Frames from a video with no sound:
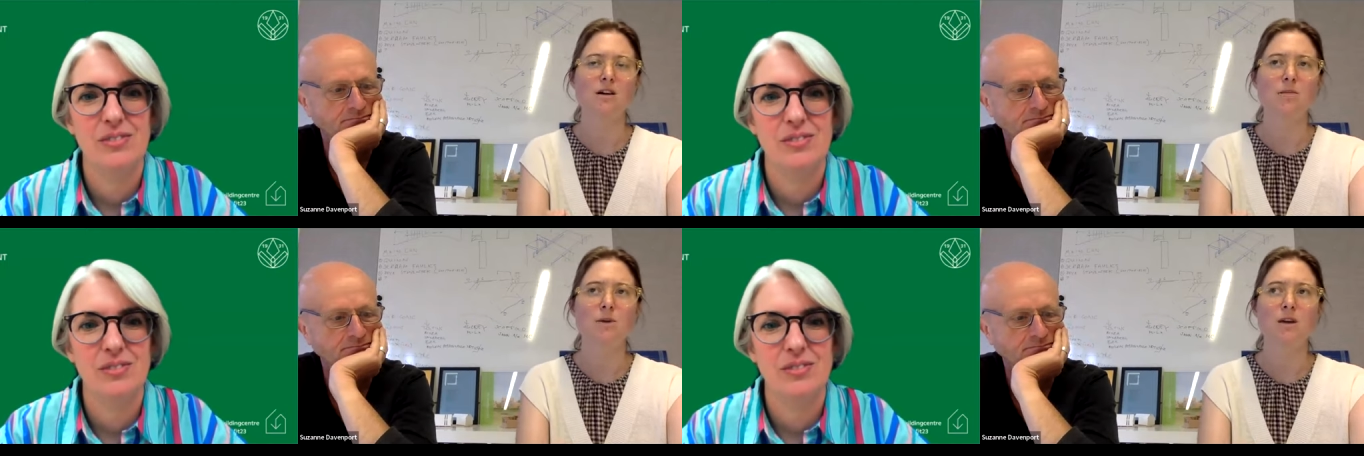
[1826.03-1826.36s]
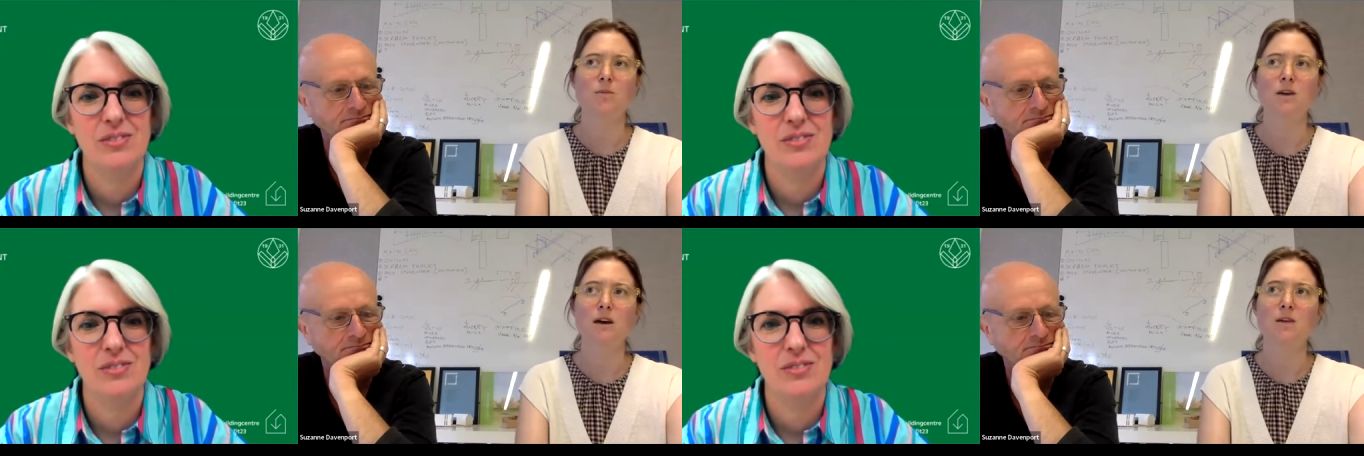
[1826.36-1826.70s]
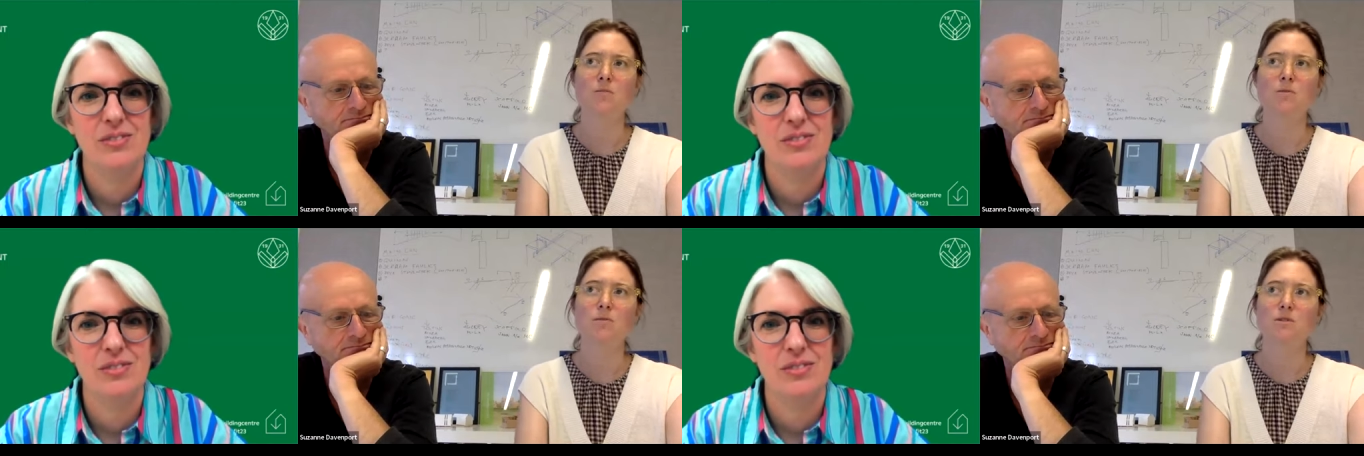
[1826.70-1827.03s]
Speaker 1: we were
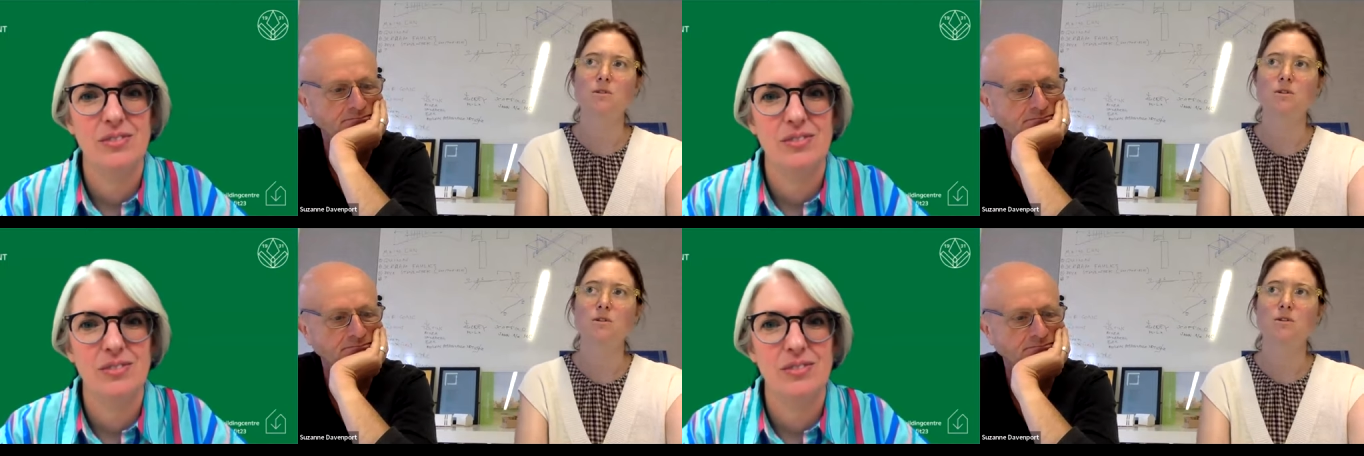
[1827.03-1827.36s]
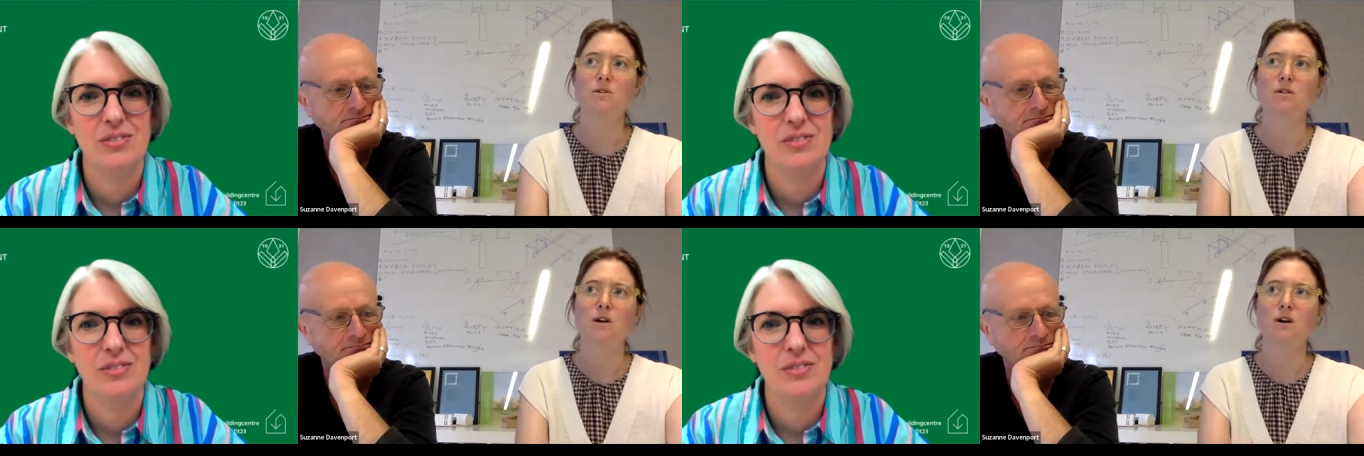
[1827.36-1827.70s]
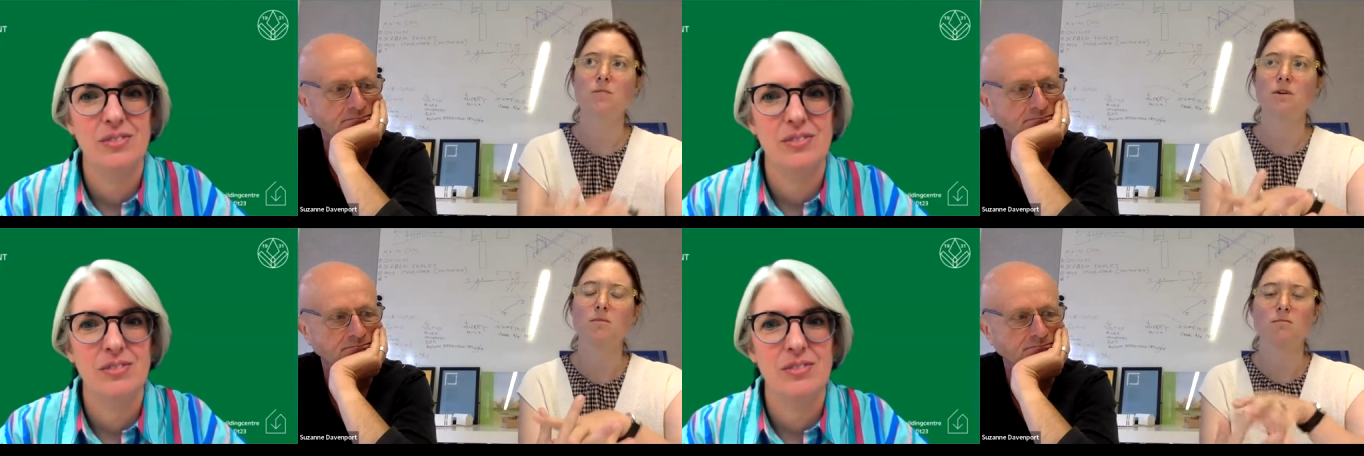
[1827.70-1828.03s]
able to
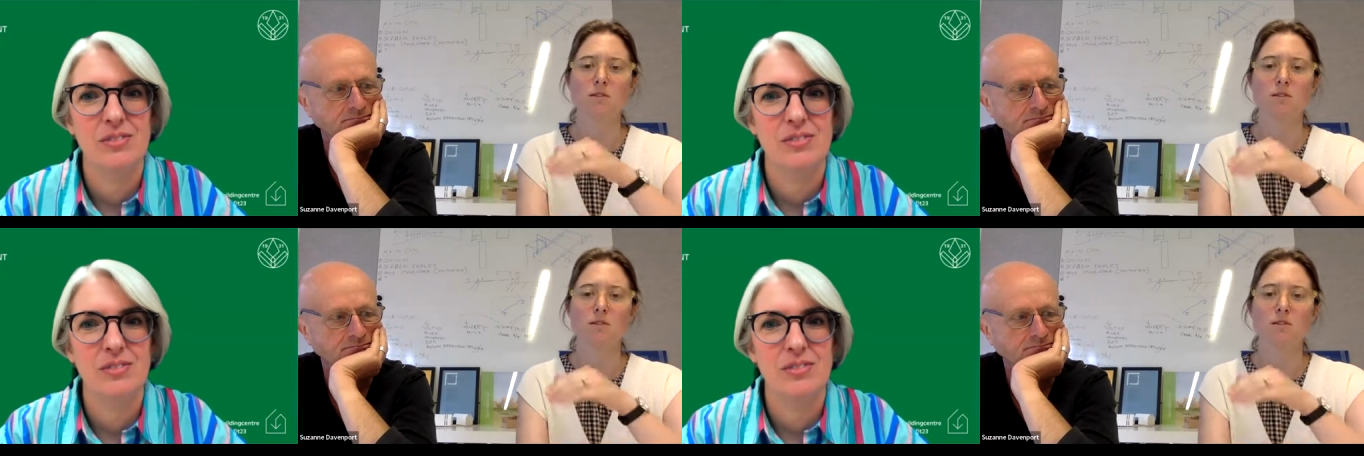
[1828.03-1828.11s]
um,